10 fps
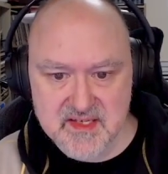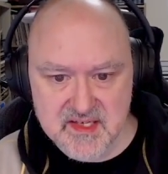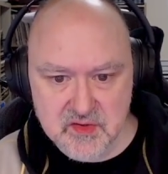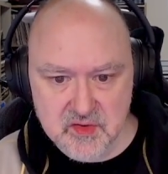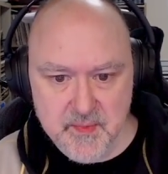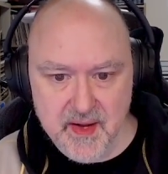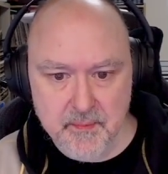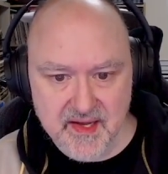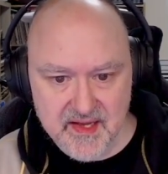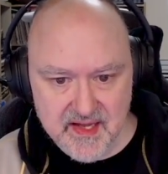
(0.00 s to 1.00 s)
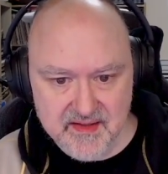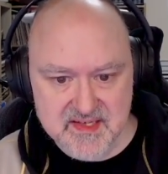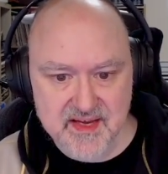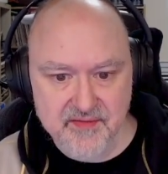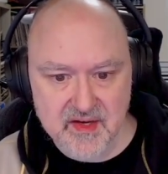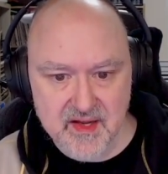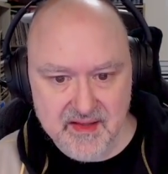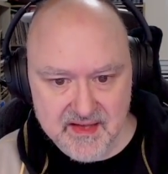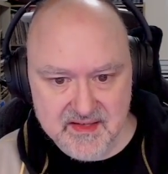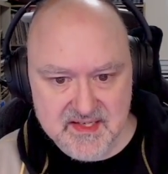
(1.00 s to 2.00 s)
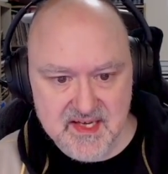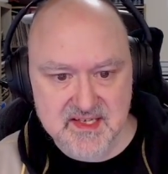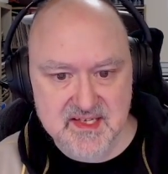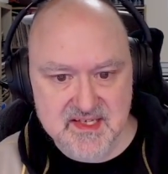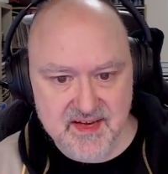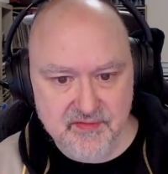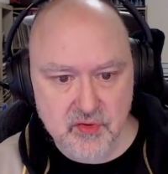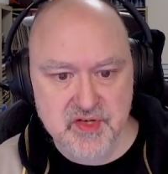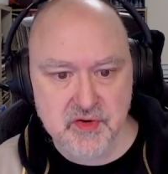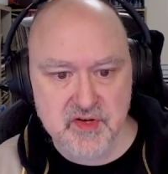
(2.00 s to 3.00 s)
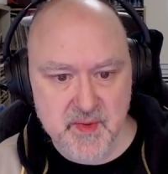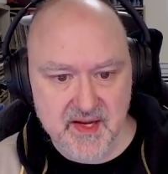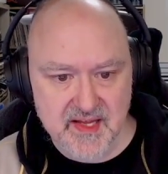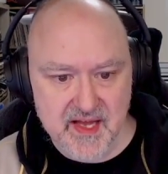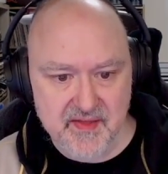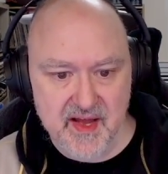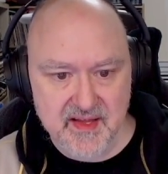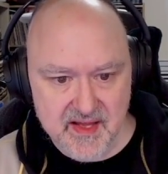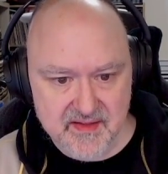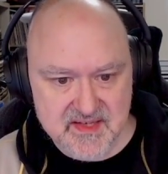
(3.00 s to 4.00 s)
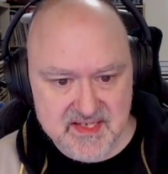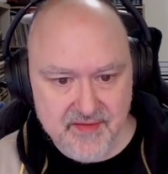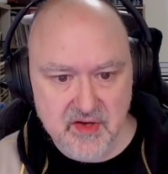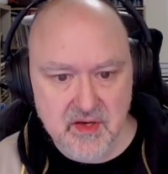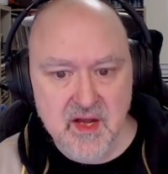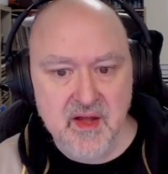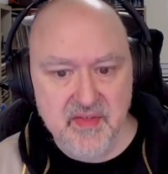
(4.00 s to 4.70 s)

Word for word: The six looks back, making that the seven and that the six. The seven looks across, making that the eight and that the seven.